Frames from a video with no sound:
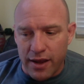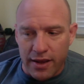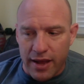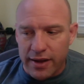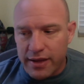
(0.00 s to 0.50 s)

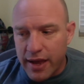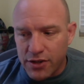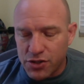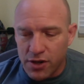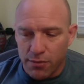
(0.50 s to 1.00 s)
kind of
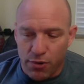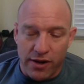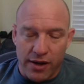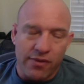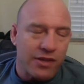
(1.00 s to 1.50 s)
catch
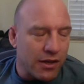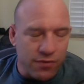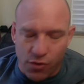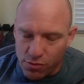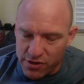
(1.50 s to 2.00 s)
Brandon Davis as
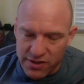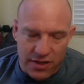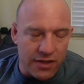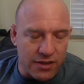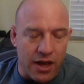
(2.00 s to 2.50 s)
vulnerable as
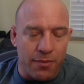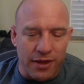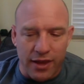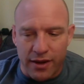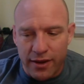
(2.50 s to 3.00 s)
he is
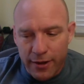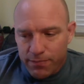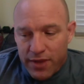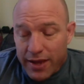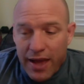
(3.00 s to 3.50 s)
coming in
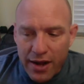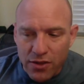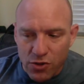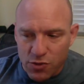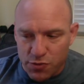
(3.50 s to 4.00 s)
and got a
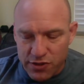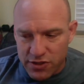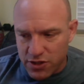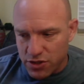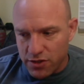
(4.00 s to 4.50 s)
close split
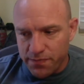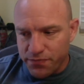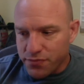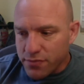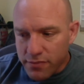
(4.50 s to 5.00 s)
decision.
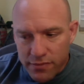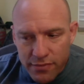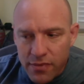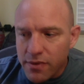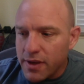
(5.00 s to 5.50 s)

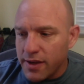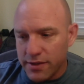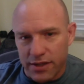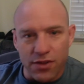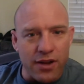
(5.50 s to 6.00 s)

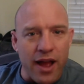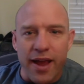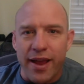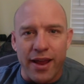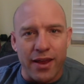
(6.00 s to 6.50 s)
Is either
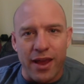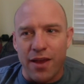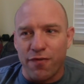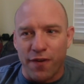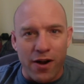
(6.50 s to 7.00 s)
guy
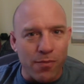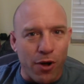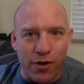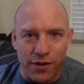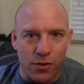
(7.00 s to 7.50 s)
a
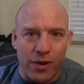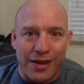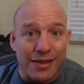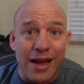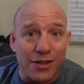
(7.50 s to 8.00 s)
fireball in the
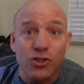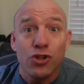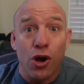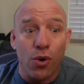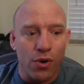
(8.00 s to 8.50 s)
weight class?
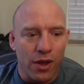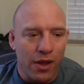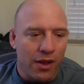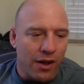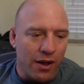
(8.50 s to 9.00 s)
No.
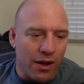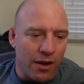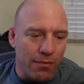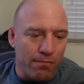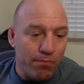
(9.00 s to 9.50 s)

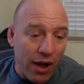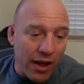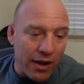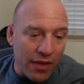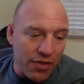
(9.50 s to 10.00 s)
But
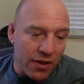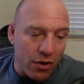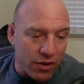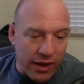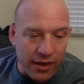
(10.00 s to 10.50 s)
I think
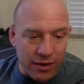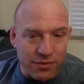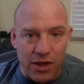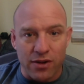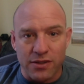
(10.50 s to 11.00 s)
Hyo Kang
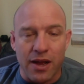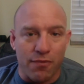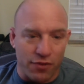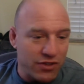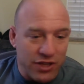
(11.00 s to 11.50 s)
comes out on
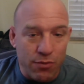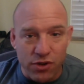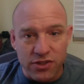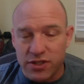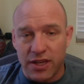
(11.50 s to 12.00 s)
top for the same
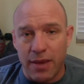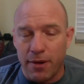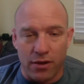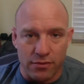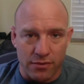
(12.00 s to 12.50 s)
reasons he came
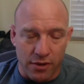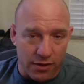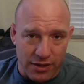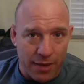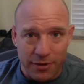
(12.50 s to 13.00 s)
out
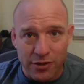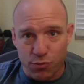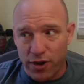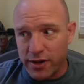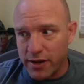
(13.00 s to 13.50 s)
on top
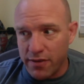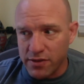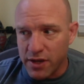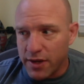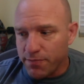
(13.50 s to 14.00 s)
against Brandon
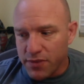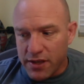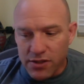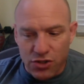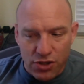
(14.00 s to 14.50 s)
Davis.
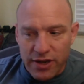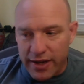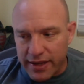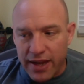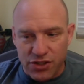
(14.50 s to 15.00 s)
He's good
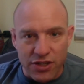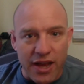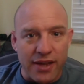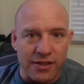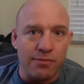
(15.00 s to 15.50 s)
at catching
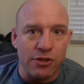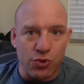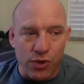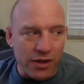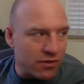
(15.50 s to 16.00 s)
guys in
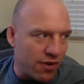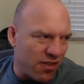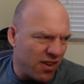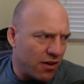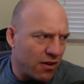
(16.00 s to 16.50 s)
between. He's very,
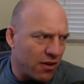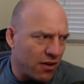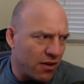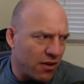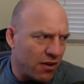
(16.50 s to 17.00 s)
very
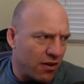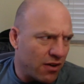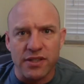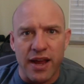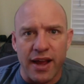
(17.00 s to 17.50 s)
composed under
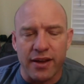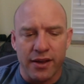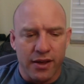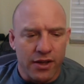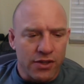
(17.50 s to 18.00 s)
attack.
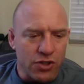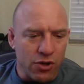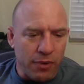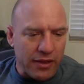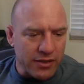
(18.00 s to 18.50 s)
So
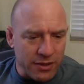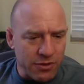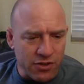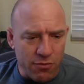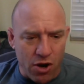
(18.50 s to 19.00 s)
by the
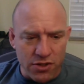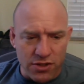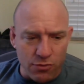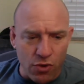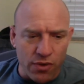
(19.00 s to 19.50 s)
slimmest of margins,
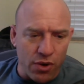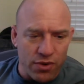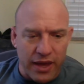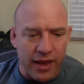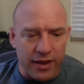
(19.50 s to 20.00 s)
I'm going with Hyo
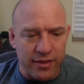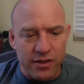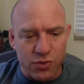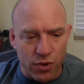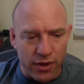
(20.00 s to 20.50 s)
Kang in
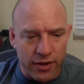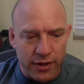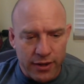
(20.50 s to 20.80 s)
this one.